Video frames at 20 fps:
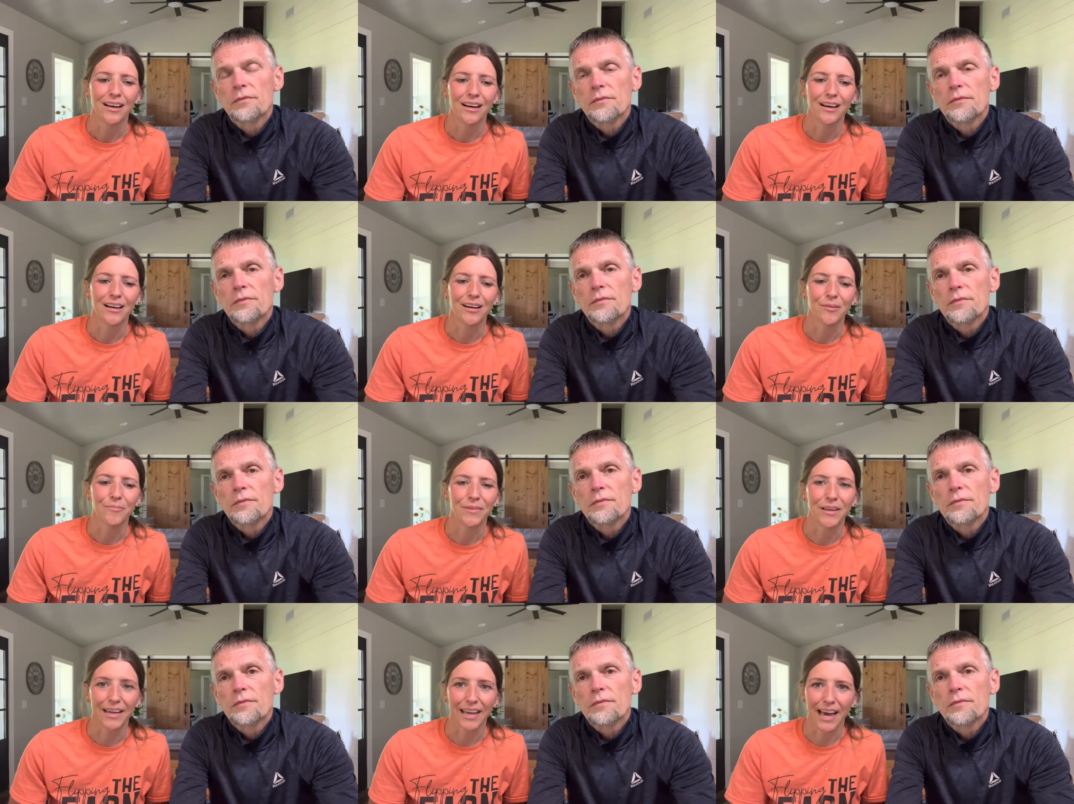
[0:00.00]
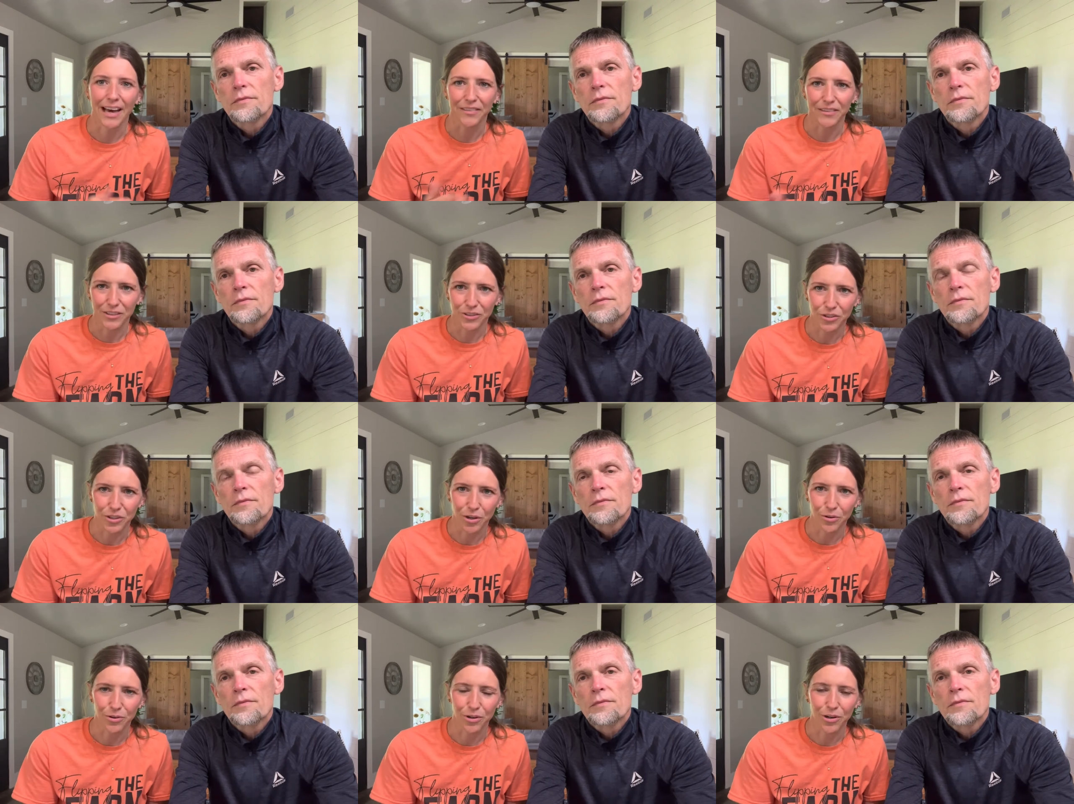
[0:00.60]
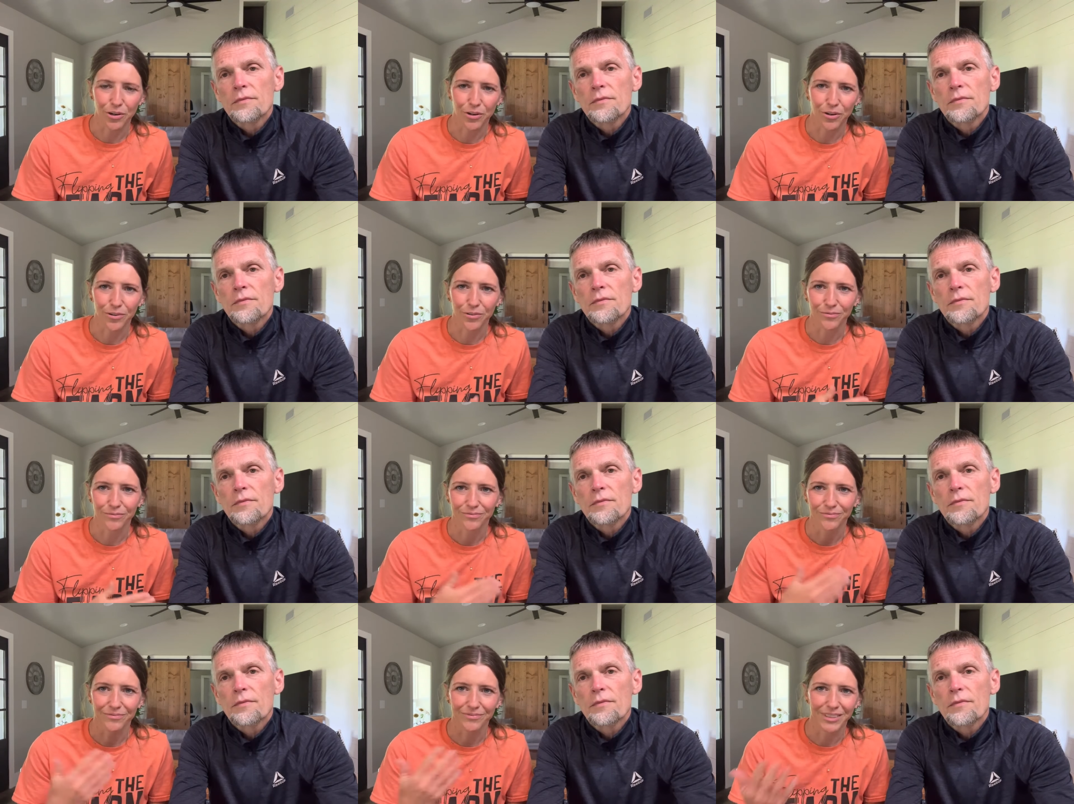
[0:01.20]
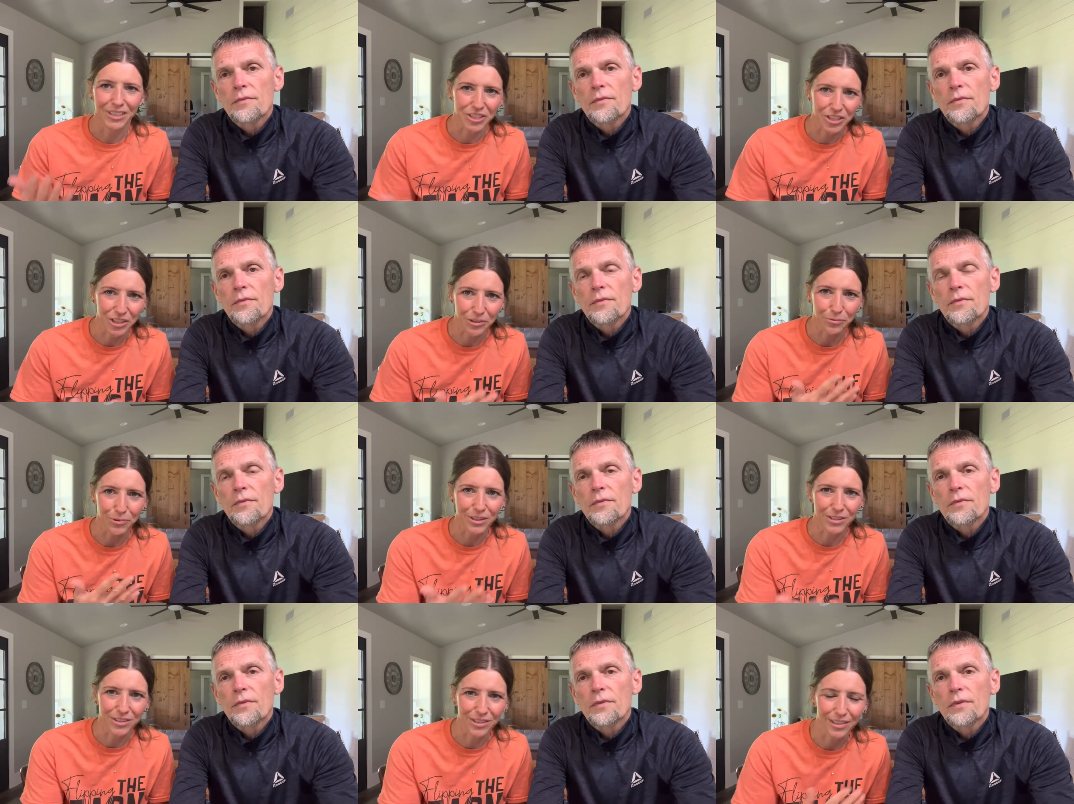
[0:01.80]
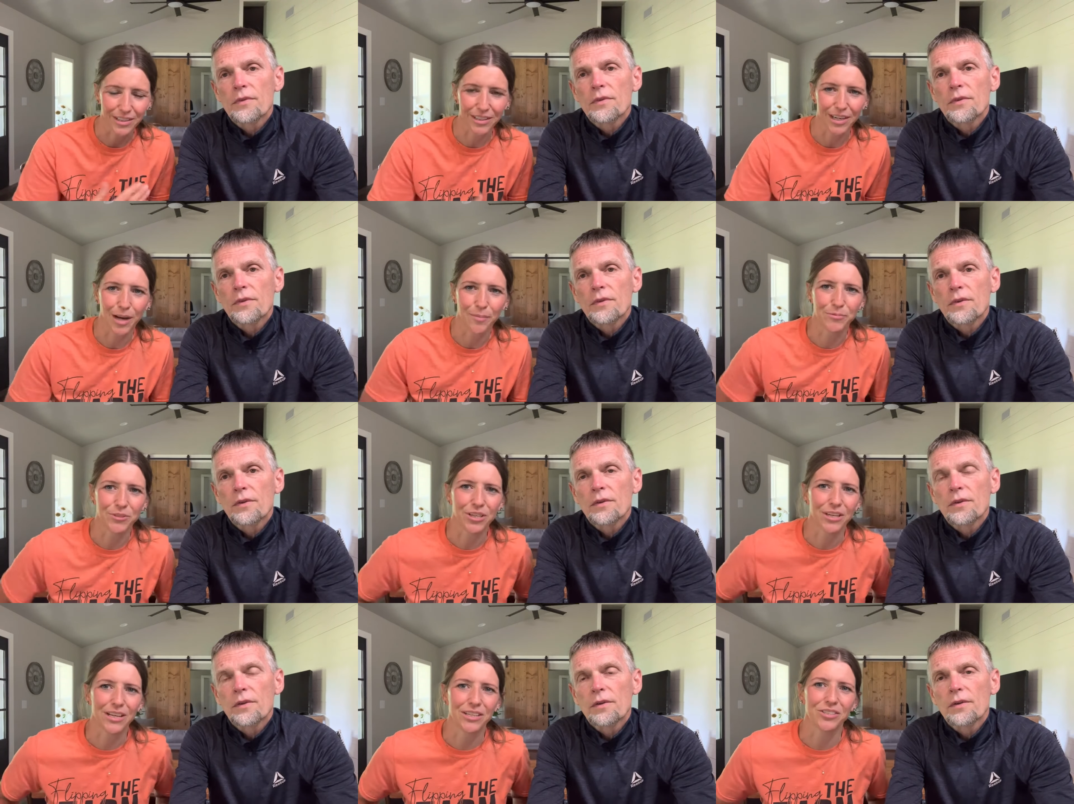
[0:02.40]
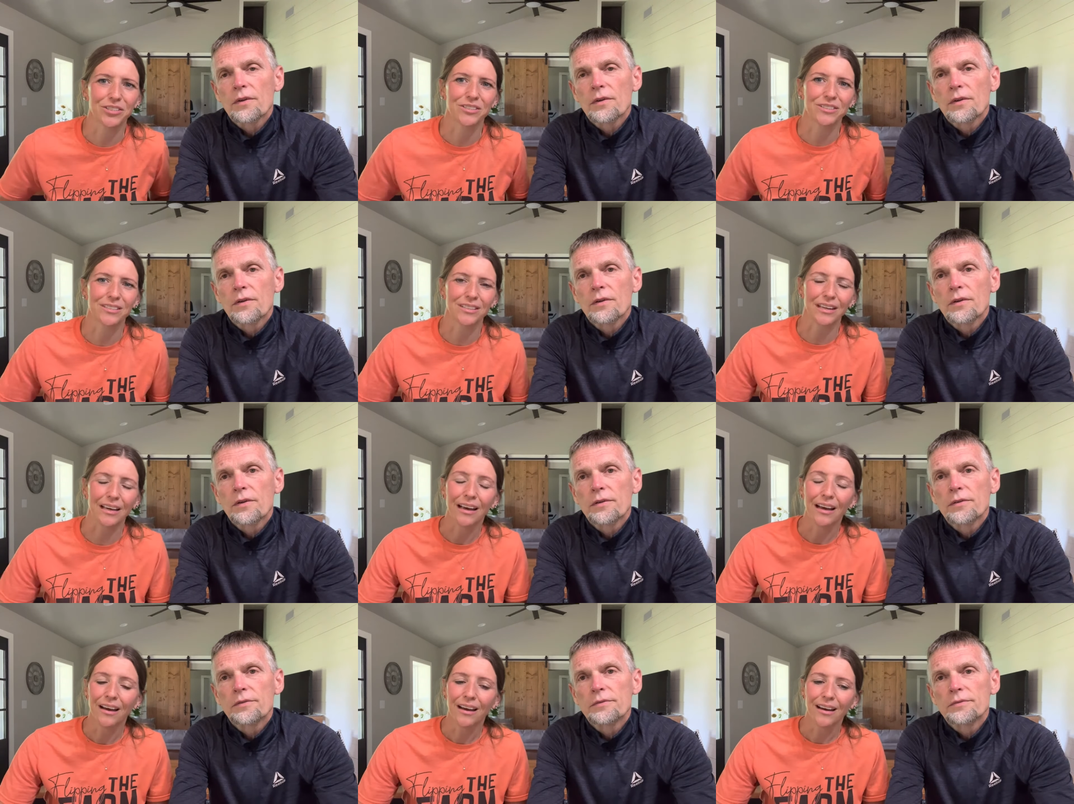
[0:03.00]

Speaker 1: um, that Kathy showed her that she had written to the adoption agency.